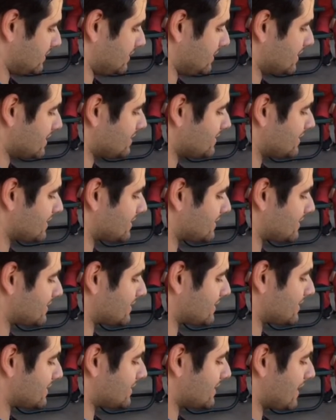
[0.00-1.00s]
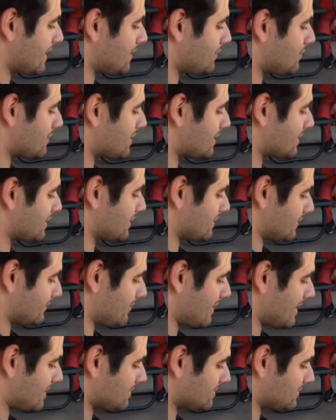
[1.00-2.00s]
Just as they were
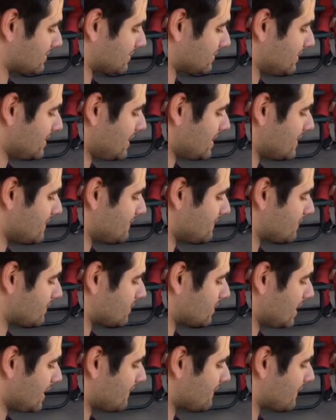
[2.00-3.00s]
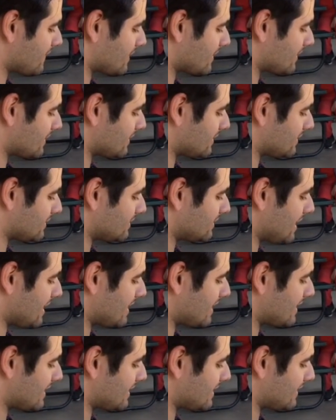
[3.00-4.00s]
about to leave, Clifford
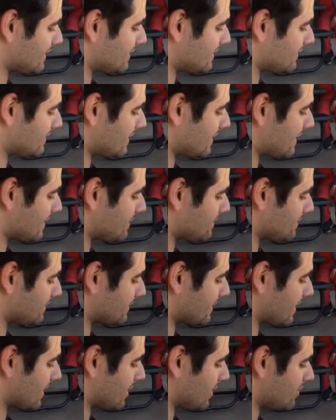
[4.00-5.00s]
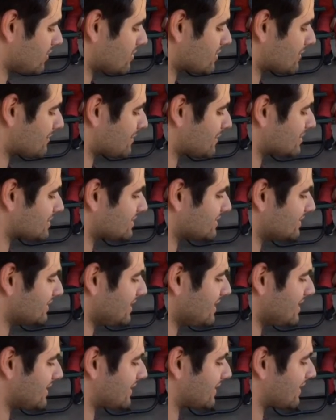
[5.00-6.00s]
let out a horrible
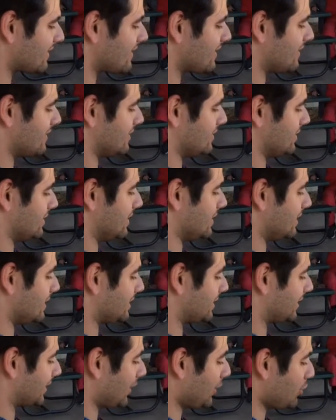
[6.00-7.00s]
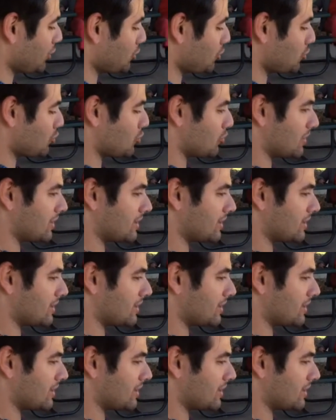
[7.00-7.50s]
sneeze. Achoo!